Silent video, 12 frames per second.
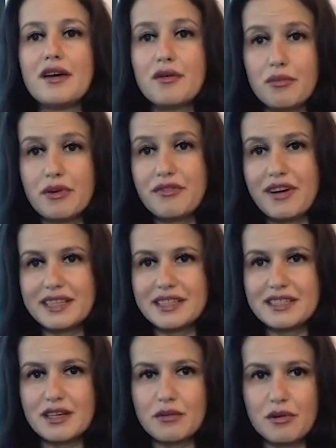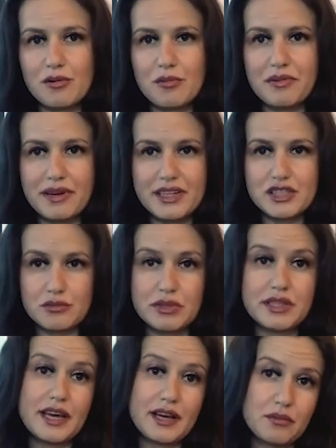we finance our operation with
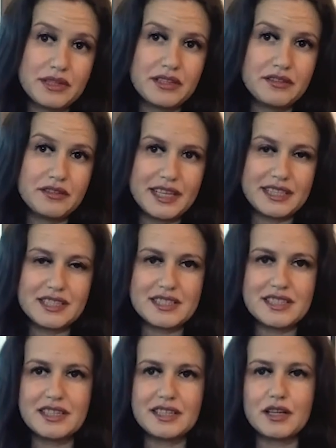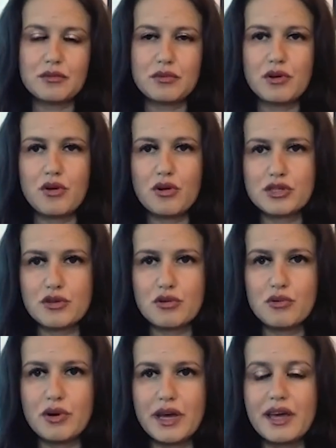equity financing, and we're also